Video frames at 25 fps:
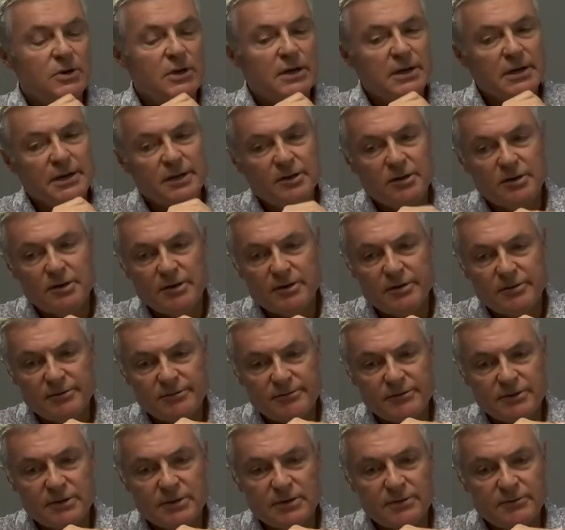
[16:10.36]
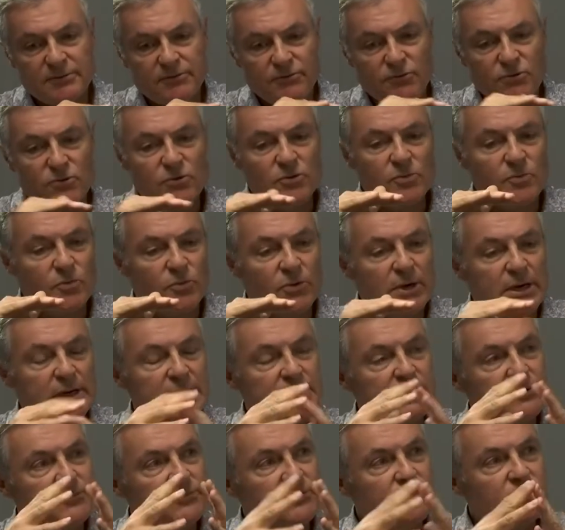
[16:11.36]
kind of floor
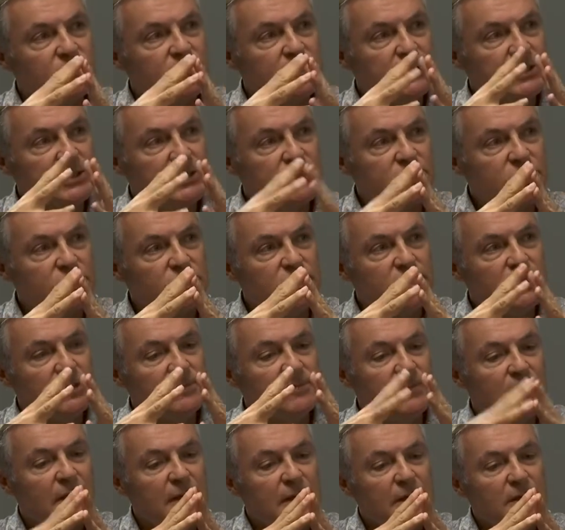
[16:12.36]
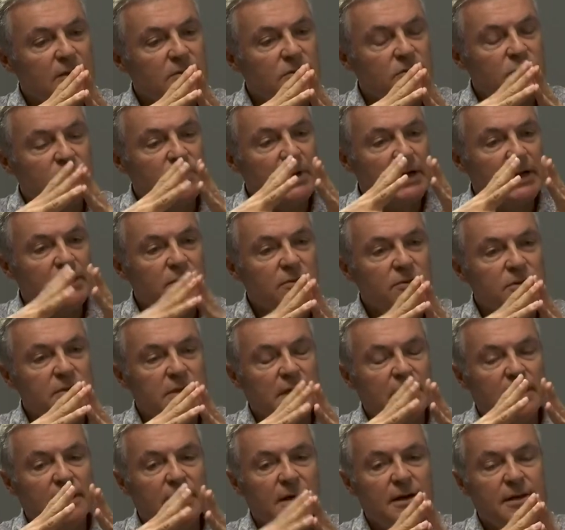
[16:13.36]
price for the energy, because miners
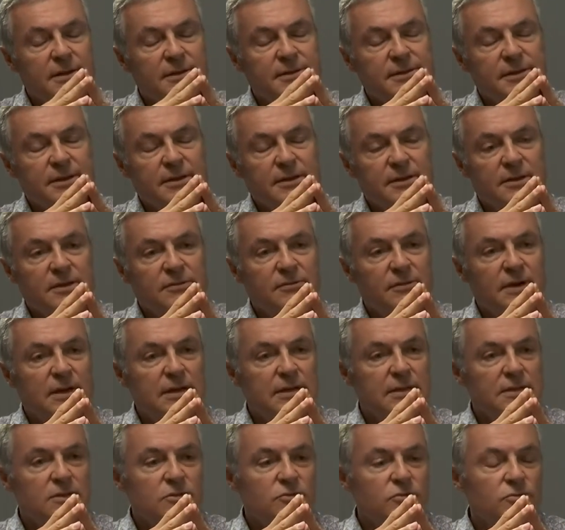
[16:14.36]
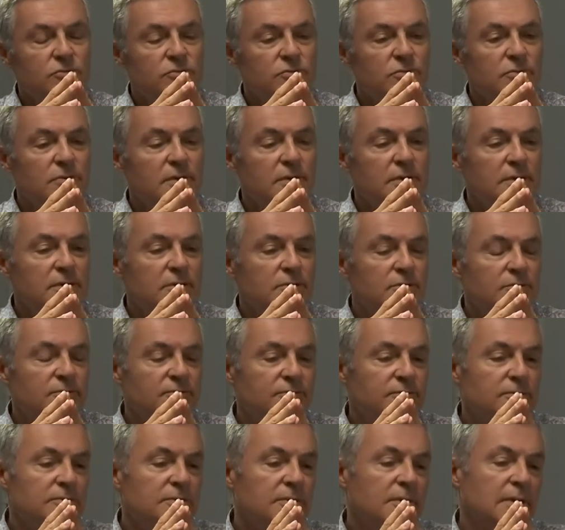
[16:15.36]
are incentivized to go
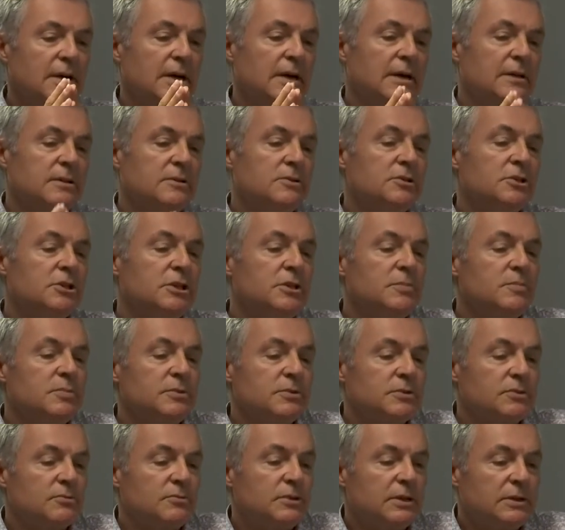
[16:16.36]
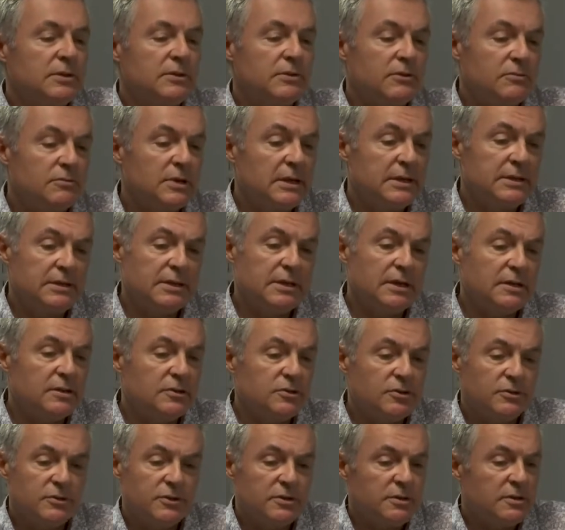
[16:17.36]
for the cheapest one. Otherwise, they are
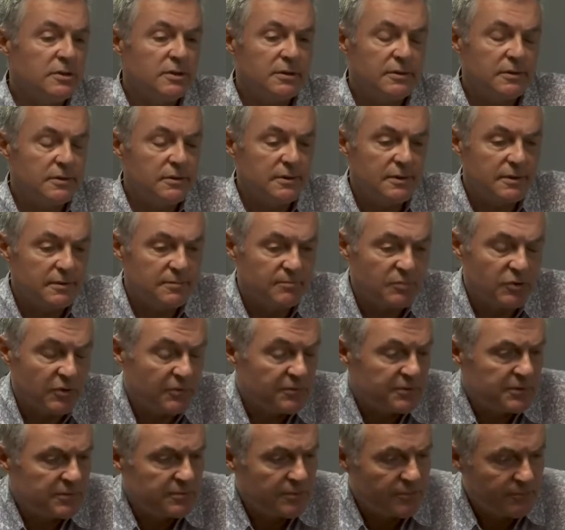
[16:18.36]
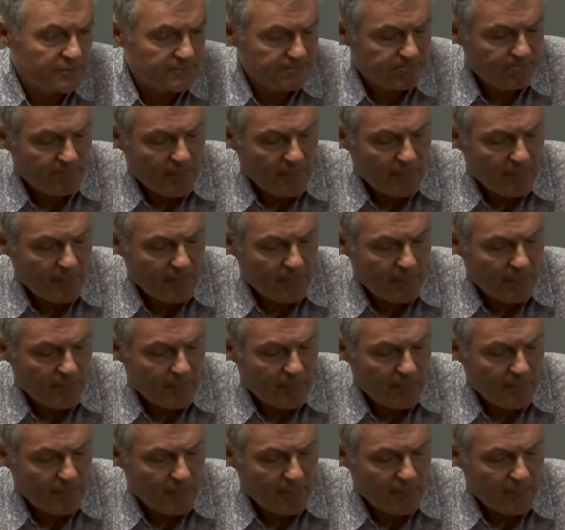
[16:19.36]
just not profitable